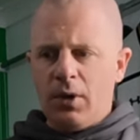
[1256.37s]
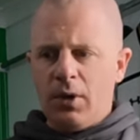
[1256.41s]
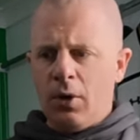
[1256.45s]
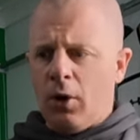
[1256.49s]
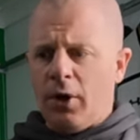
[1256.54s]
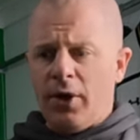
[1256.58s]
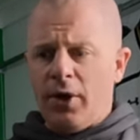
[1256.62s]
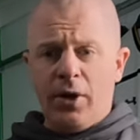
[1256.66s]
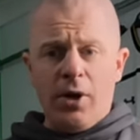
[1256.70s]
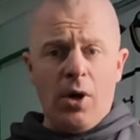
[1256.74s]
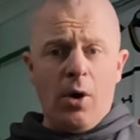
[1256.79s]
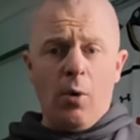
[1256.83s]

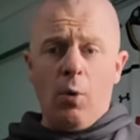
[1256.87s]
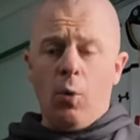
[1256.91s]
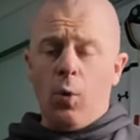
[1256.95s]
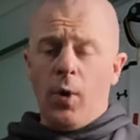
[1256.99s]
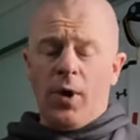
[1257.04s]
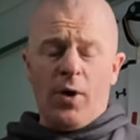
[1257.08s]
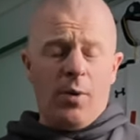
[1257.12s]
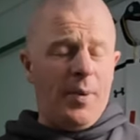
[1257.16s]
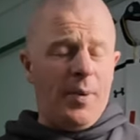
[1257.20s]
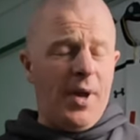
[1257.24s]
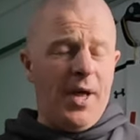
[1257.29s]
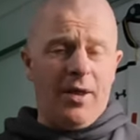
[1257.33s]
I don't know, it
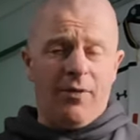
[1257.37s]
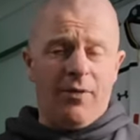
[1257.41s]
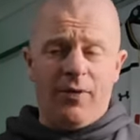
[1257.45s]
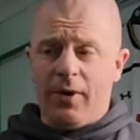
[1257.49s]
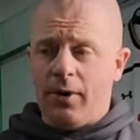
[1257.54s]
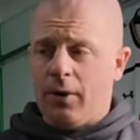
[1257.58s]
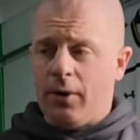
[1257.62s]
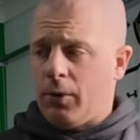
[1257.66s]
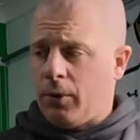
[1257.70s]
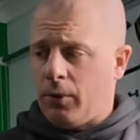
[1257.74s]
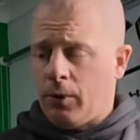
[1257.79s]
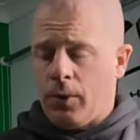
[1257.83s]
could be
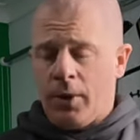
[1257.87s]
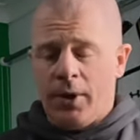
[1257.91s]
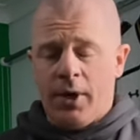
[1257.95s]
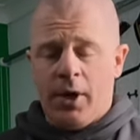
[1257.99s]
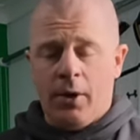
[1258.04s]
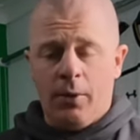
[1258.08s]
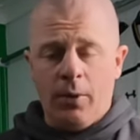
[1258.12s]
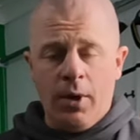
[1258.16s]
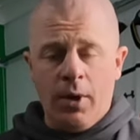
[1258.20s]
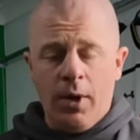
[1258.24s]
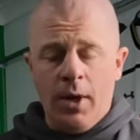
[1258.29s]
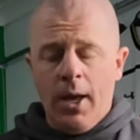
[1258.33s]
anything, I
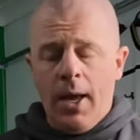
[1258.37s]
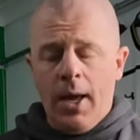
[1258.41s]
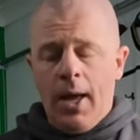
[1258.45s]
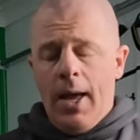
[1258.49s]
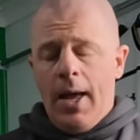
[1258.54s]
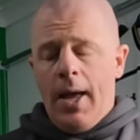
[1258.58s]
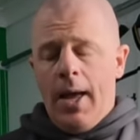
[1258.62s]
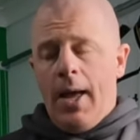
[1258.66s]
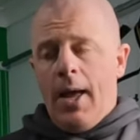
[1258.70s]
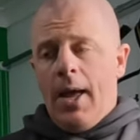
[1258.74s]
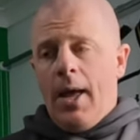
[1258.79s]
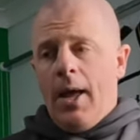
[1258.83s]
know.
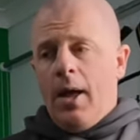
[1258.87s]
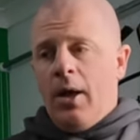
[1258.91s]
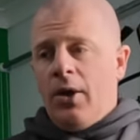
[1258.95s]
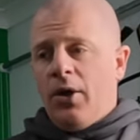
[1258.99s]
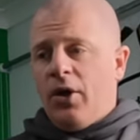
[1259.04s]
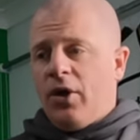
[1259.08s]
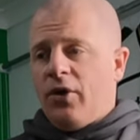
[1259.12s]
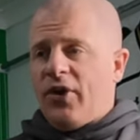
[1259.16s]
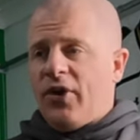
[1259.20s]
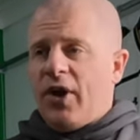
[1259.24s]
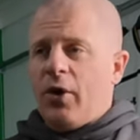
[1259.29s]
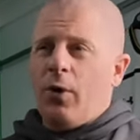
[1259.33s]

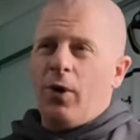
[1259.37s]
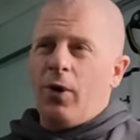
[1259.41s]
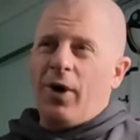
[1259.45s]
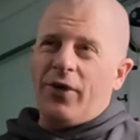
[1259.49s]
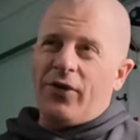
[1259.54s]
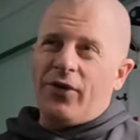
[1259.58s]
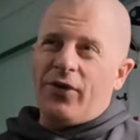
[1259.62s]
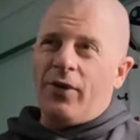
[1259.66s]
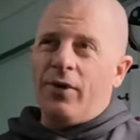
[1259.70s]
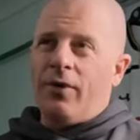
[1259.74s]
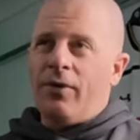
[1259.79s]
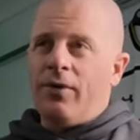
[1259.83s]
You could say, well,
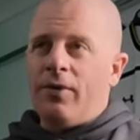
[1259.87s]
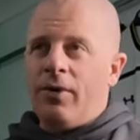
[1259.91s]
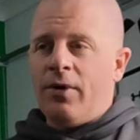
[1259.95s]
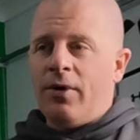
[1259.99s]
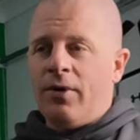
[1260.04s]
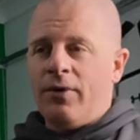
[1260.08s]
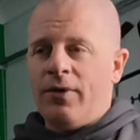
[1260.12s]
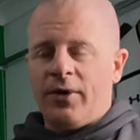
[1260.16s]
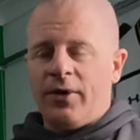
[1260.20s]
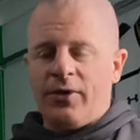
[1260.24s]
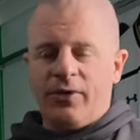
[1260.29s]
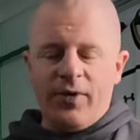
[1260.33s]
that's
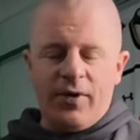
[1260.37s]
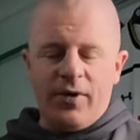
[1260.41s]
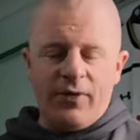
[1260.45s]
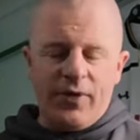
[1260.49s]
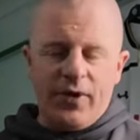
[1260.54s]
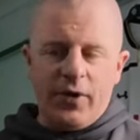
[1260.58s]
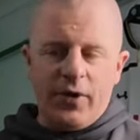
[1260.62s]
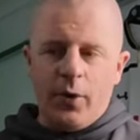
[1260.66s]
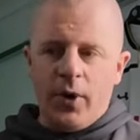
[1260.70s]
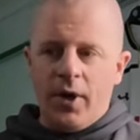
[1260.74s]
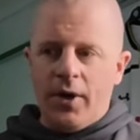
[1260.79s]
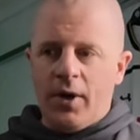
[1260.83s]

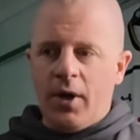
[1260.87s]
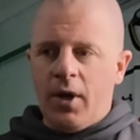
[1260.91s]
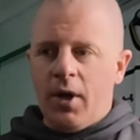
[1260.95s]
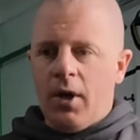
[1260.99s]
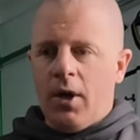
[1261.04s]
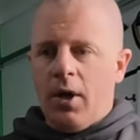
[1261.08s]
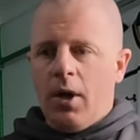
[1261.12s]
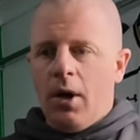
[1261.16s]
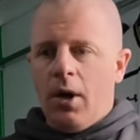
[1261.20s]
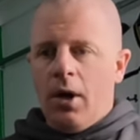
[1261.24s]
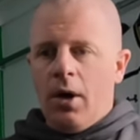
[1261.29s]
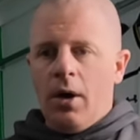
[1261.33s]
£50.
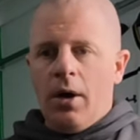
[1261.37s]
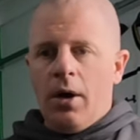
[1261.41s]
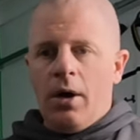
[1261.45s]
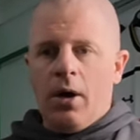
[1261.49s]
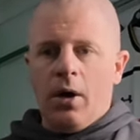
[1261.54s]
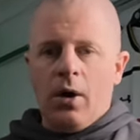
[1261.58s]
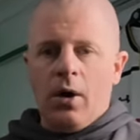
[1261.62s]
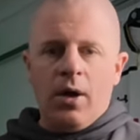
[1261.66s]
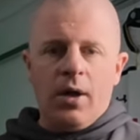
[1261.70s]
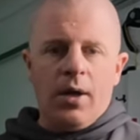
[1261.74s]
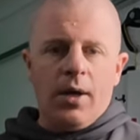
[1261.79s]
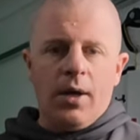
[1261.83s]

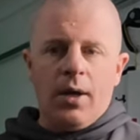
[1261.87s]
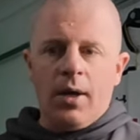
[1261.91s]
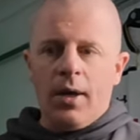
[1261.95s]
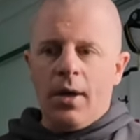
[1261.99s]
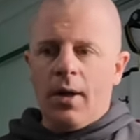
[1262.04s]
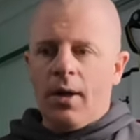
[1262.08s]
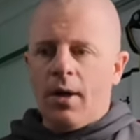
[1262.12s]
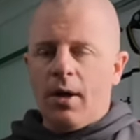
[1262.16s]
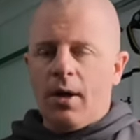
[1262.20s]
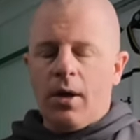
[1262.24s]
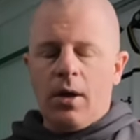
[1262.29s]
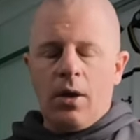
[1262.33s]
Oh,
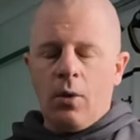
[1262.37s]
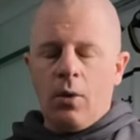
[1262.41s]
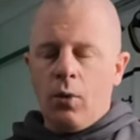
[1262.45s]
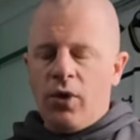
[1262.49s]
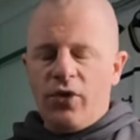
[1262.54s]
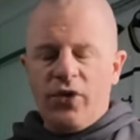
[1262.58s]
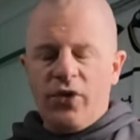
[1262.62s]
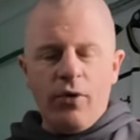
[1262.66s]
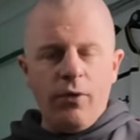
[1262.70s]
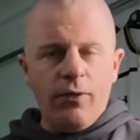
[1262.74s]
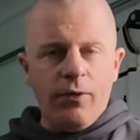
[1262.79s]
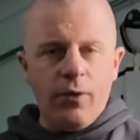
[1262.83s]
will
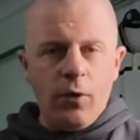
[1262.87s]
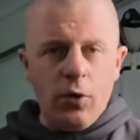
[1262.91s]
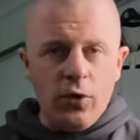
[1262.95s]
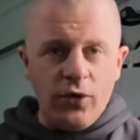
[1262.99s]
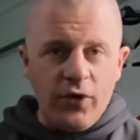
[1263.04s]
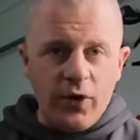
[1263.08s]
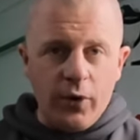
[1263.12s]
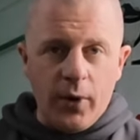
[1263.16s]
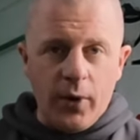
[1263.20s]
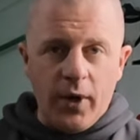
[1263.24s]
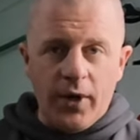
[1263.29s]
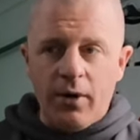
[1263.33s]
you do
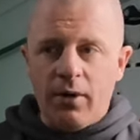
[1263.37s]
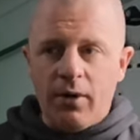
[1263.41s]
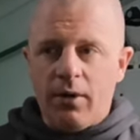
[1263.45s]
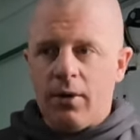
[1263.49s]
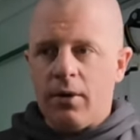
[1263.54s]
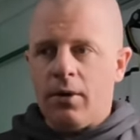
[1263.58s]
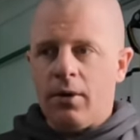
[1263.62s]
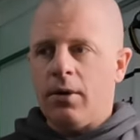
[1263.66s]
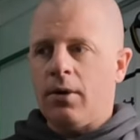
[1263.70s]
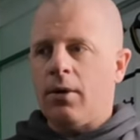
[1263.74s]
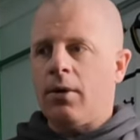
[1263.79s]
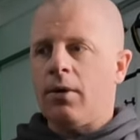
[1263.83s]
£40?
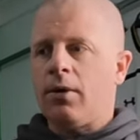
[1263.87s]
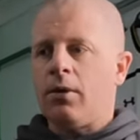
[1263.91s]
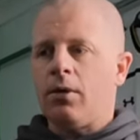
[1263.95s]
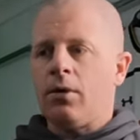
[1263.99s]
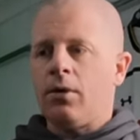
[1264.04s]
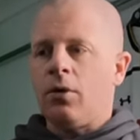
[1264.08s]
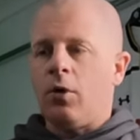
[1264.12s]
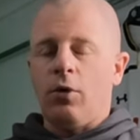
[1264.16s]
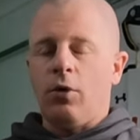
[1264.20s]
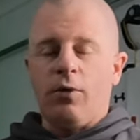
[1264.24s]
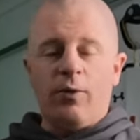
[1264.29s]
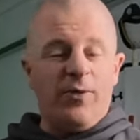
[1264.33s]

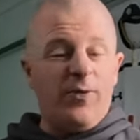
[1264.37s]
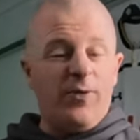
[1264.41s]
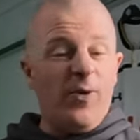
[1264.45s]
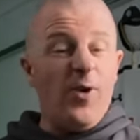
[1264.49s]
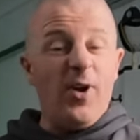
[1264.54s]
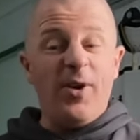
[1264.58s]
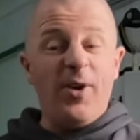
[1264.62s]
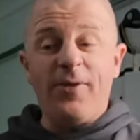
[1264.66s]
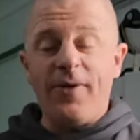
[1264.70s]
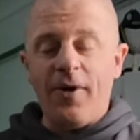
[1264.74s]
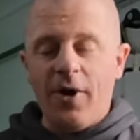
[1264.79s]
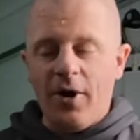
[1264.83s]
Or
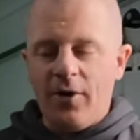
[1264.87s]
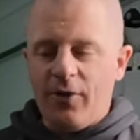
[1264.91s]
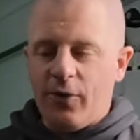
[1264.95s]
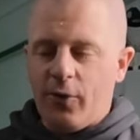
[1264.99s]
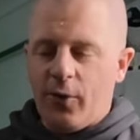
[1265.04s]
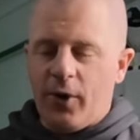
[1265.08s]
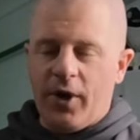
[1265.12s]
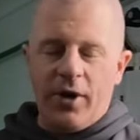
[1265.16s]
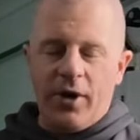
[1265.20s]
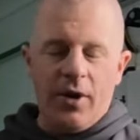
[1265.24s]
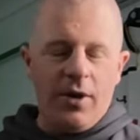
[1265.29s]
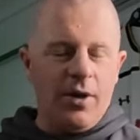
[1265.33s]

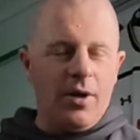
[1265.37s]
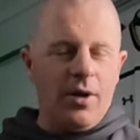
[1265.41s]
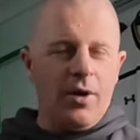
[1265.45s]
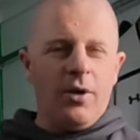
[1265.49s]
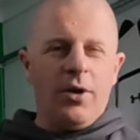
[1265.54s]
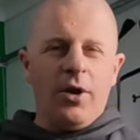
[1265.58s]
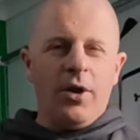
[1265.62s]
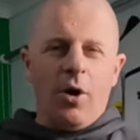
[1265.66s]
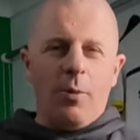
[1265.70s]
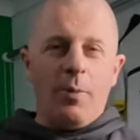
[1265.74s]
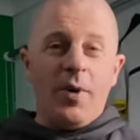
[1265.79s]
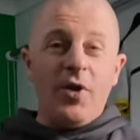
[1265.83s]
£35?
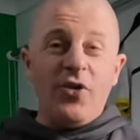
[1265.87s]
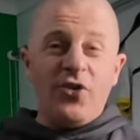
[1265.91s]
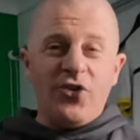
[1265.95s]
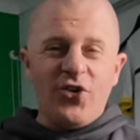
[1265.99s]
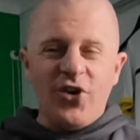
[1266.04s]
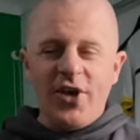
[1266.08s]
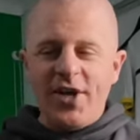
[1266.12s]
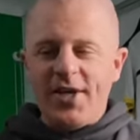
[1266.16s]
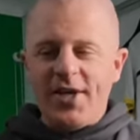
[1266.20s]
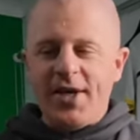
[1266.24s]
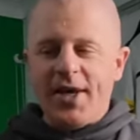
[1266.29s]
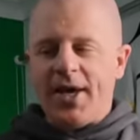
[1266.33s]
You know, be
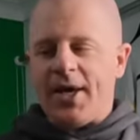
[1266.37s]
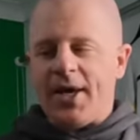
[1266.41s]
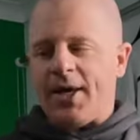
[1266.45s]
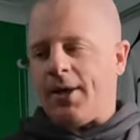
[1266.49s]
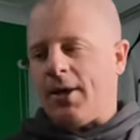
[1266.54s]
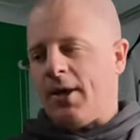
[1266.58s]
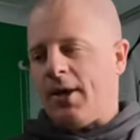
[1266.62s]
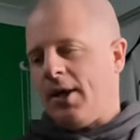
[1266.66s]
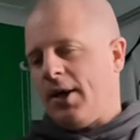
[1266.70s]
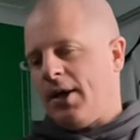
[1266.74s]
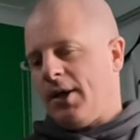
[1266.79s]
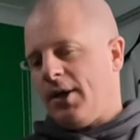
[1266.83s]

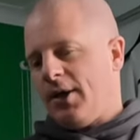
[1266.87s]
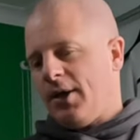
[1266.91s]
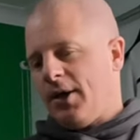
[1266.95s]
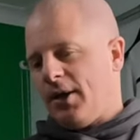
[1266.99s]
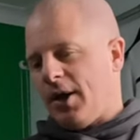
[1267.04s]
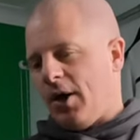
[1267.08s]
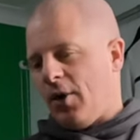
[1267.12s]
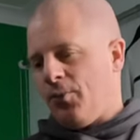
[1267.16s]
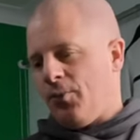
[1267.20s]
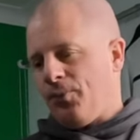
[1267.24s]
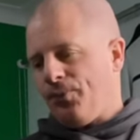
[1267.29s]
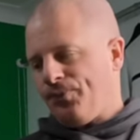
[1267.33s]
cheeky, you
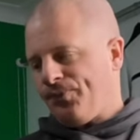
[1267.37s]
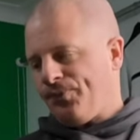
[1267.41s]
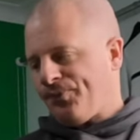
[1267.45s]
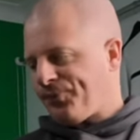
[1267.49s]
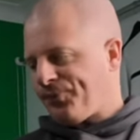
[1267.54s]
know.